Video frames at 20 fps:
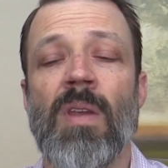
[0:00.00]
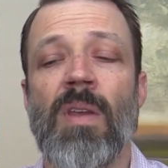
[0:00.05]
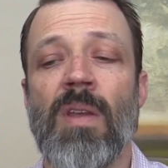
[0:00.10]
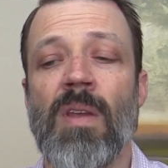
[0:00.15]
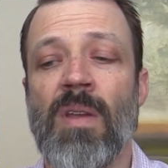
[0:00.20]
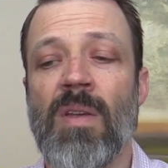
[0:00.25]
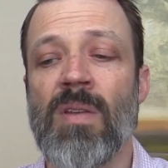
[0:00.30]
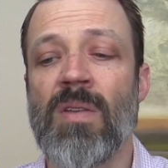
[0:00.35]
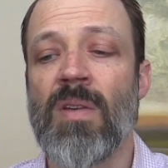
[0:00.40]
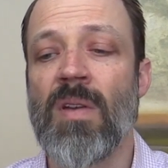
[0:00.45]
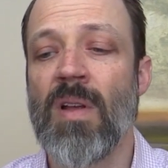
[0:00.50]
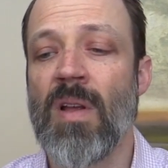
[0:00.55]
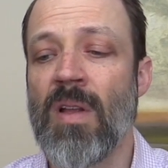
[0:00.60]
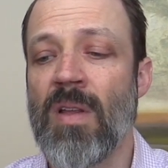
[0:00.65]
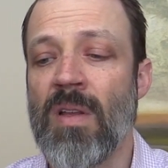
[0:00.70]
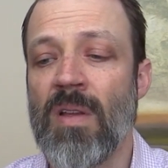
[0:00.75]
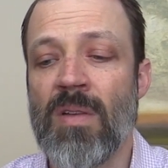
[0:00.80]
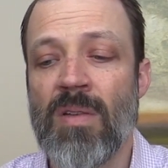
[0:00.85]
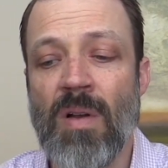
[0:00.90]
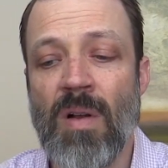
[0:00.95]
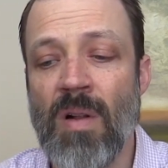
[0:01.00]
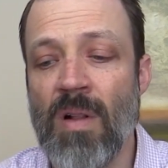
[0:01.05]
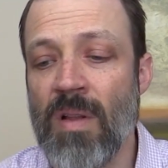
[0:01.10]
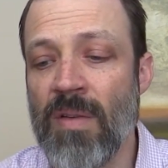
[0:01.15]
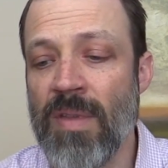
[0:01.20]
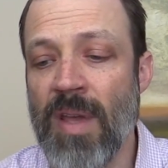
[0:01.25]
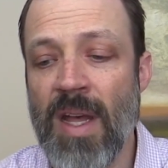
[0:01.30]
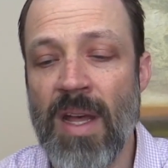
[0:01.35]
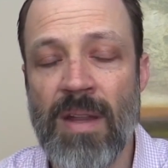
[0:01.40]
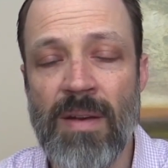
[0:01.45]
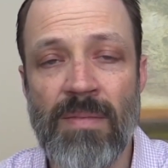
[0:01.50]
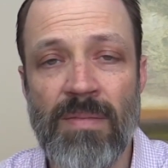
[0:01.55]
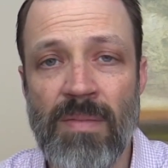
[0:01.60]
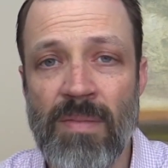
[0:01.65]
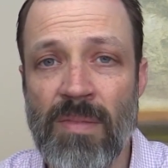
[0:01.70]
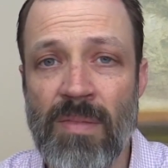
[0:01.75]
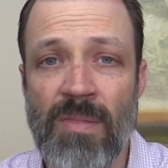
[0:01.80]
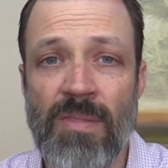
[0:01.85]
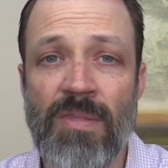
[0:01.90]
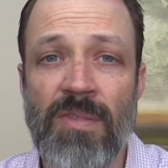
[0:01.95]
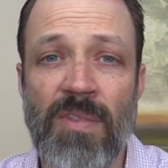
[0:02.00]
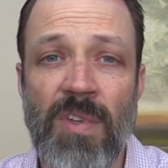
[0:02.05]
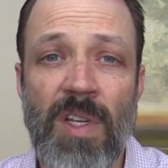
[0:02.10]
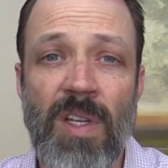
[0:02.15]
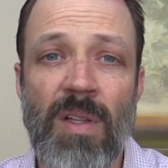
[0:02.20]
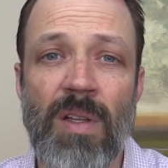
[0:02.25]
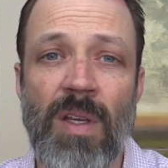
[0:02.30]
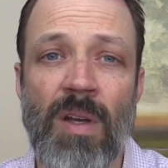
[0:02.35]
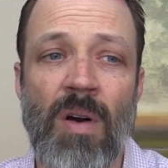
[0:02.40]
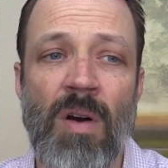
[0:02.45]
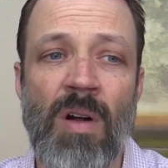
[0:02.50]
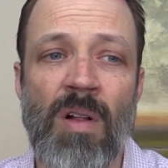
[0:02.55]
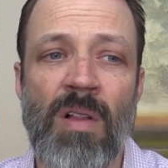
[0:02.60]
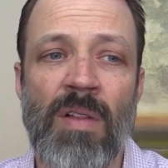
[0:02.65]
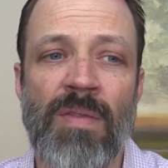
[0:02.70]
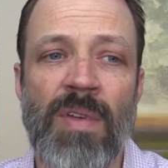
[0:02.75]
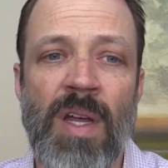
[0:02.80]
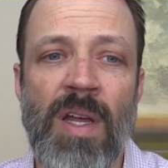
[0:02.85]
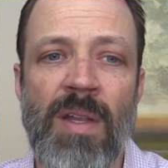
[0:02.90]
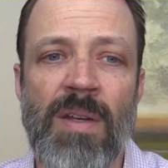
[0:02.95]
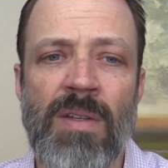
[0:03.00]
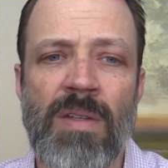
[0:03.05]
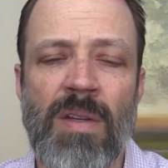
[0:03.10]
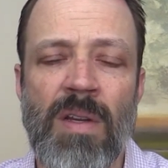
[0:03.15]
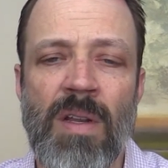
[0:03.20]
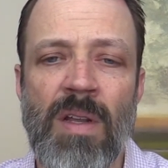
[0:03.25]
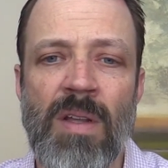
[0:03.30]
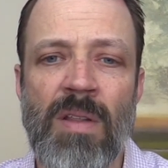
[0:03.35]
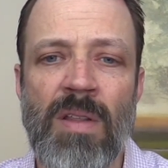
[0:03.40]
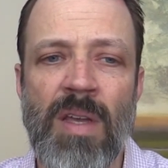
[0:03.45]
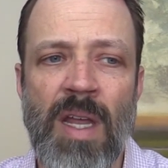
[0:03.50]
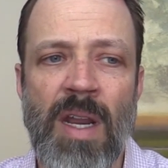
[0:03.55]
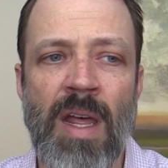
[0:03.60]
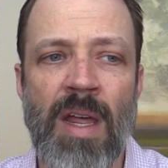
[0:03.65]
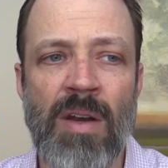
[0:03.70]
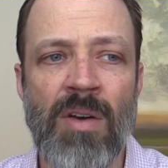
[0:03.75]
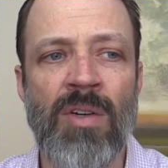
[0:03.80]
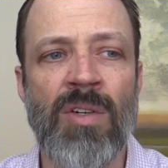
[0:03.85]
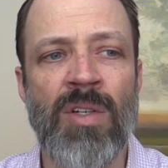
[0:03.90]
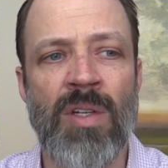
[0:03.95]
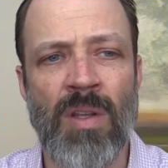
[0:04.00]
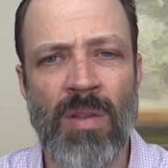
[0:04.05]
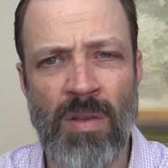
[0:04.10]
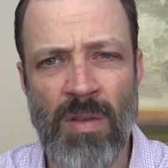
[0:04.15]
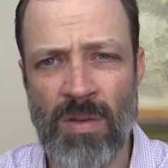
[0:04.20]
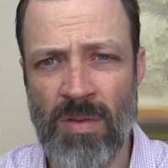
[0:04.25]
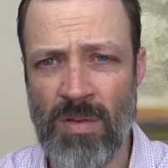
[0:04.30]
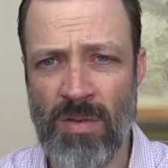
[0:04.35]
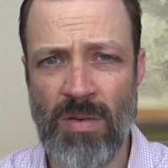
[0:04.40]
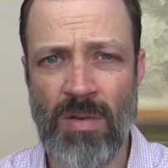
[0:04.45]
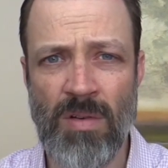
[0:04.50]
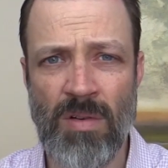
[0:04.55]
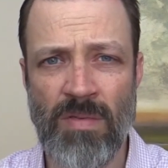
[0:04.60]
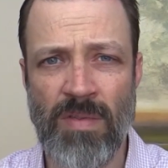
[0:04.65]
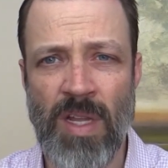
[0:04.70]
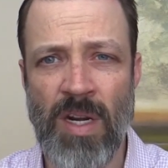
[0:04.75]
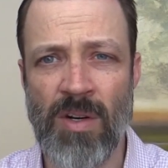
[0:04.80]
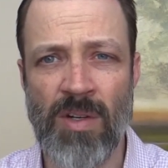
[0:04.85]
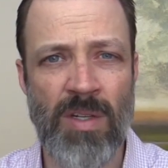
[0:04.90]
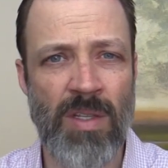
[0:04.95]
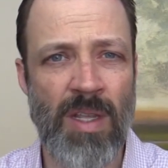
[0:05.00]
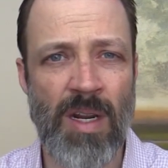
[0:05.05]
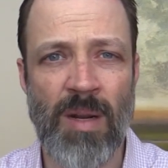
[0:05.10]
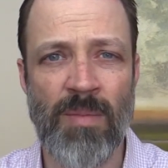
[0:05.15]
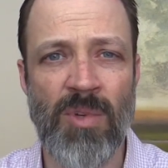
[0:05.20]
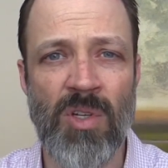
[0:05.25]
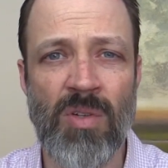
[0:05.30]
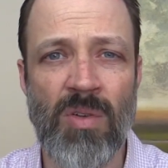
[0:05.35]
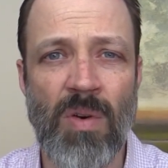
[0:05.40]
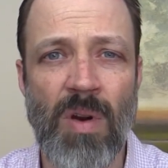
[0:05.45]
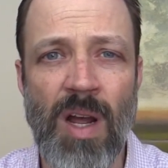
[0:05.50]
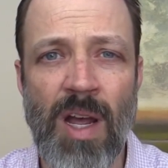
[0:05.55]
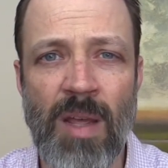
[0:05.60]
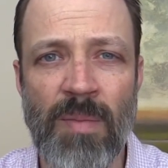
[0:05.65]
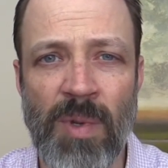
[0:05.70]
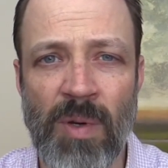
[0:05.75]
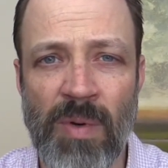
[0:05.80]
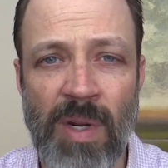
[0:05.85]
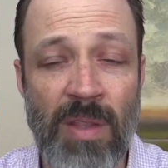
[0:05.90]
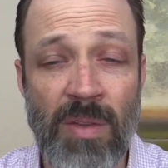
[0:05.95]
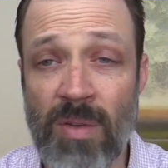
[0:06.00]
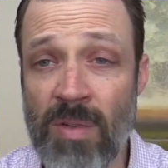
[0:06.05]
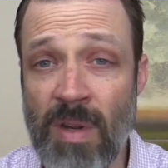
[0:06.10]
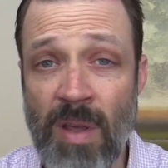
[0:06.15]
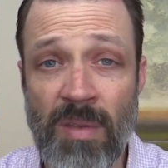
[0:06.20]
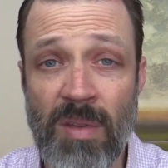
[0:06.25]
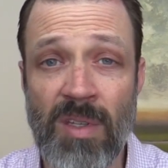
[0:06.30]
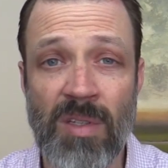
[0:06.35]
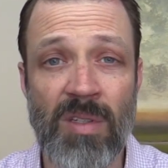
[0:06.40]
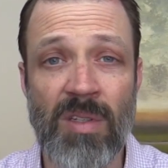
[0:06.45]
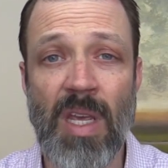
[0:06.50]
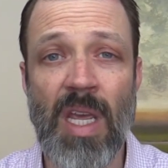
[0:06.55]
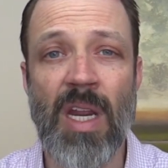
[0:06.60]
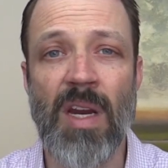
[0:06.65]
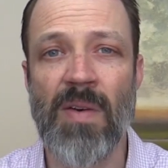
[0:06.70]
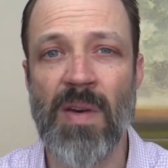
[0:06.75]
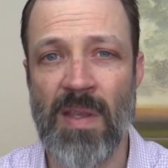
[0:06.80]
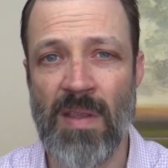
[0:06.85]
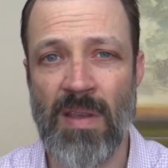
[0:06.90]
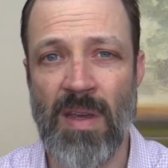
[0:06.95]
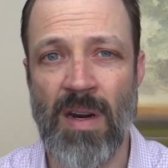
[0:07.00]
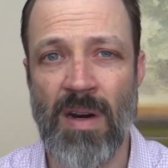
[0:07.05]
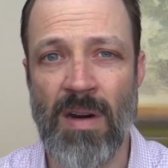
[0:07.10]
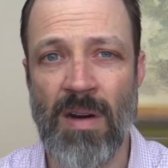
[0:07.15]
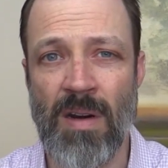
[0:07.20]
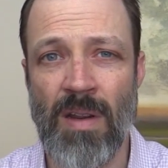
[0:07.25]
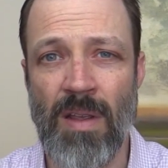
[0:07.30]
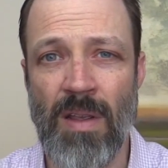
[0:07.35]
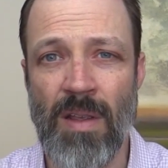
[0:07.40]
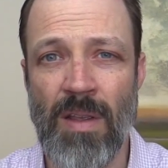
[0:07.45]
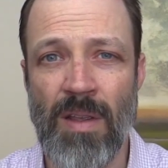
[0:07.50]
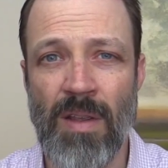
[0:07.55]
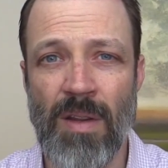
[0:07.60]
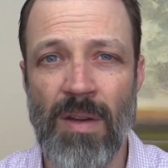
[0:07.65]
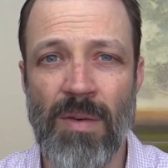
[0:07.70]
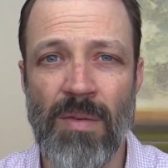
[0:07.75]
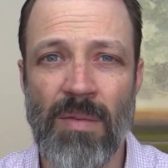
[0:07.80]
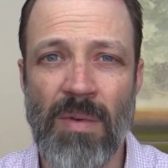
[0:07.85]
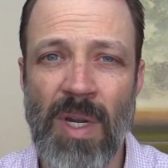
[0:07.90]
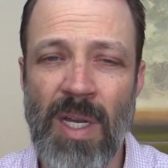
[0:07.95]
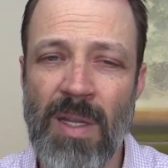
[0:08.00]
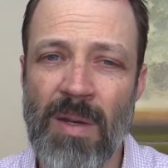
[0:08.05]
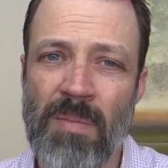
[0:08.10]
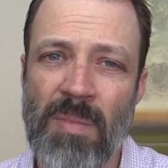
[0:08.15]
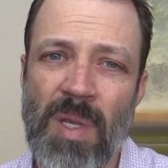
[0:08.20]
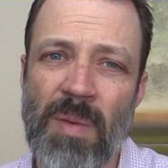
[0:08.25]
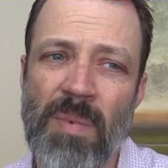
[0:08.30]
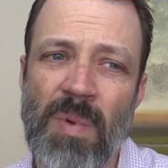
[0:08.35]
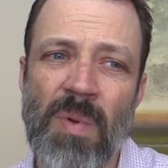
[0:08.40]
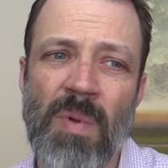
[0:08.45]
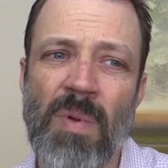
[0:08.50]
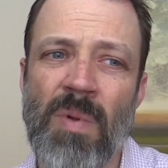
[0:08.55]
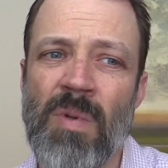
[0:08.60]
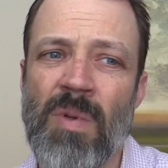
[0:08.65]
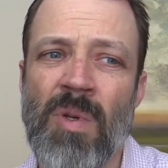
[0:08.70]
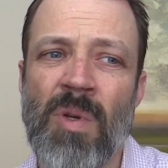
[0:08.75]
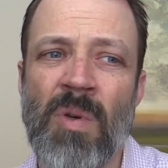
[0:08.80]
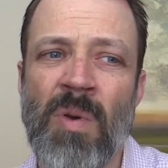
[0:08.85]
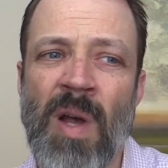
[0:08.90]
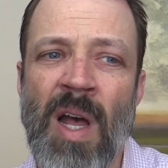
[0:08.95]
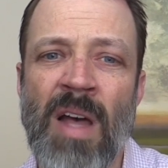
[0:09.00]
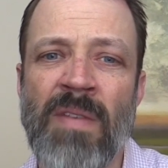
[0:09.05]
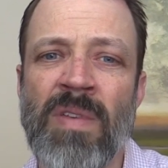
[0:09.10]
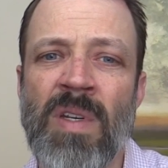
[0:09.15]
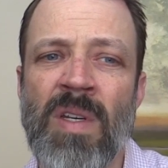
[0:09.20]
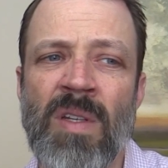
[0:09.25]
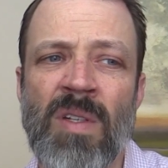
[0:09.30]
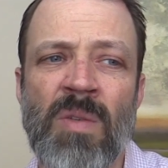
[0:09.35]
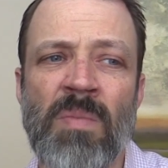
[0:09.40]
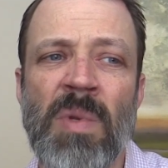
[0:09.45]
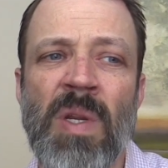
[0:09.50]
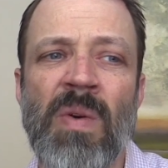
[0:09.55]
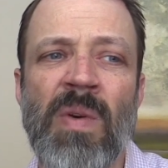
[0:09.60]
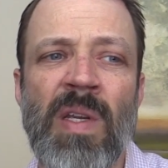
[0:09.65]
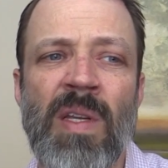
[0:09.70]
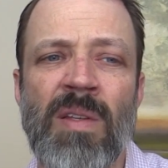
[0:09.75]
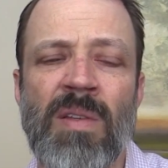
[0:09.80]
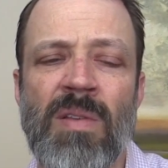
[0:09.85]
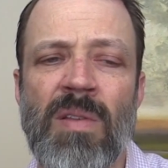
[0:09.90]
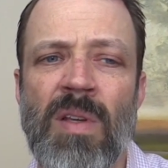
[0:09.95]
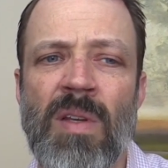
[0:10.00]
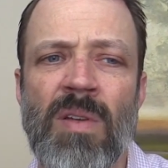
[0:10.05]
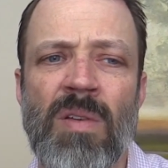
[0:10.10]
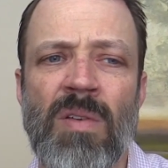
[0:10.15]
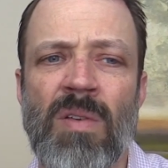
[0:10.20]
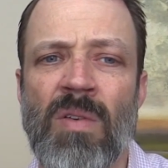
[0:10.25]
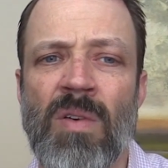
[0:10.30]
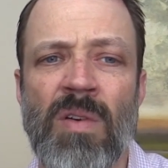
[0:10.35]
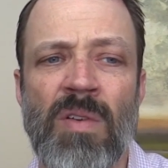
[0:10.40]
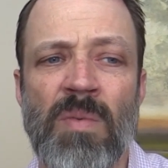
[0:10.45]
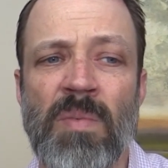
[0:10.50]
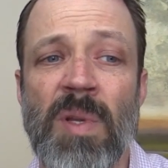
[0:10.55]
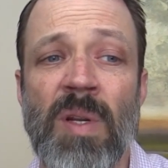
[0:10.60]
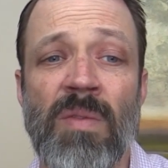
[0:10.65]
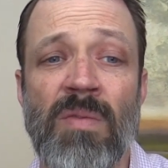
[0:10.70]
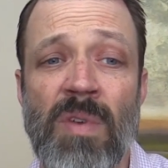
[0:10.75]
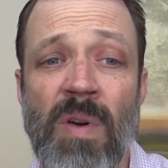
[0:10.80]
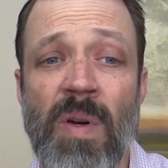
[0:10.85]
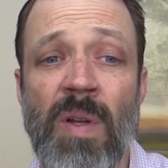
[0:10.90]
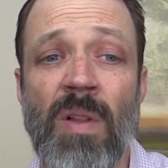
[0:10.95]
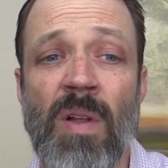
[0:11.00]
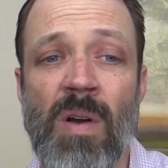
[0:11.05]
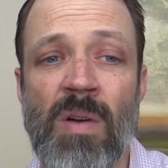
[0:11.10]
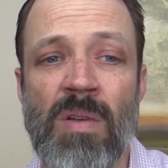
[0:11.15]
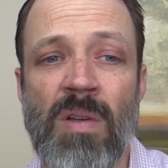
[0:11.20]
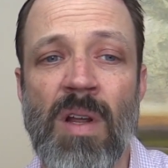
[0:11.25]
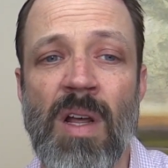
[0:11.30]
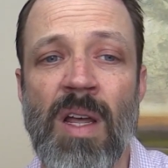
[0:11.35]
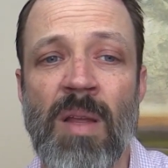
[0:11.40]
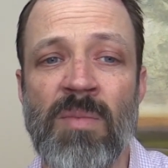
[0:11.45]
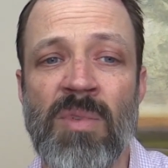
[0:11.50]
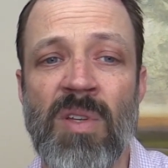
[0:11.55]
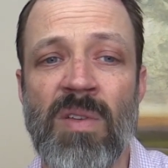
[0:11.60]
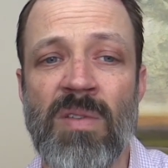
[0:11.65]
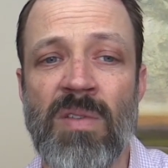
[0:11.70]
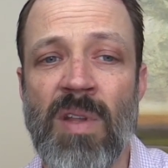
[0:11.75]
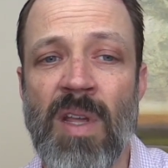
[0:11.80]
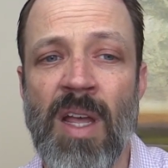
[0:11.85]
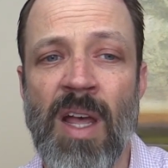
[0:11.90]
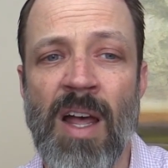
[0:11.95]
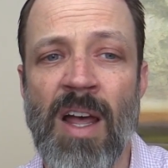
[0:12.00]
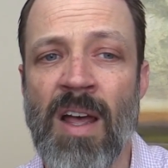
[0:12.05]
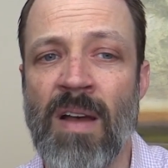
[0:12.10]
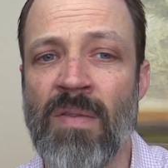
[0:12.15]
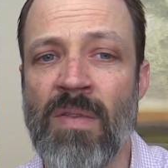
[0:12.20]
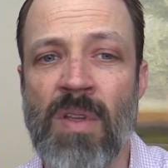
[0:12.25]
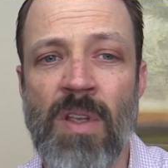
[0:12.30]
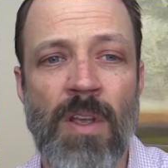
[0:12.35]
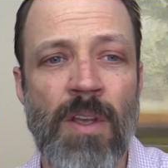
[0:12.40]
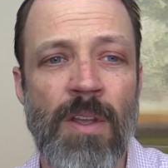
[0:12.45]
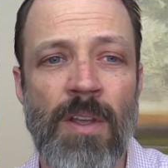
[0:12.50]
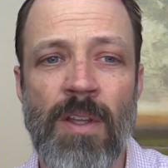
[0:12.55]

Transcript: is all of that feeling, all of that energy, the assertive energy that I'm describing, right? There's nothing scary there, right? People who haven't experienced this, or it's been a very long time since they have,